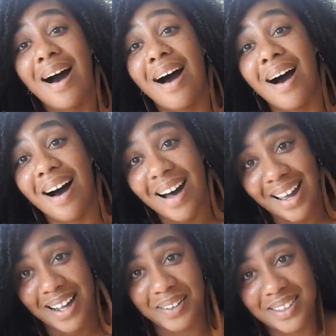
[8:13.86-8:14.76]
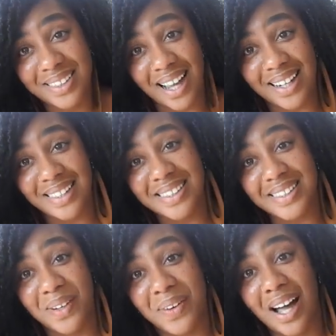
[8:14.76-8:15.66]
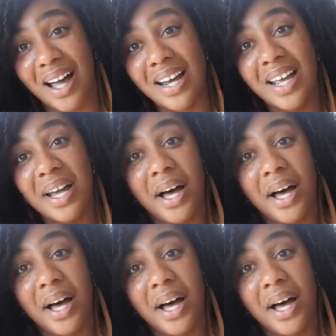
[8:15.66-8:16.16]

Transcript: hot outside. It's so hot.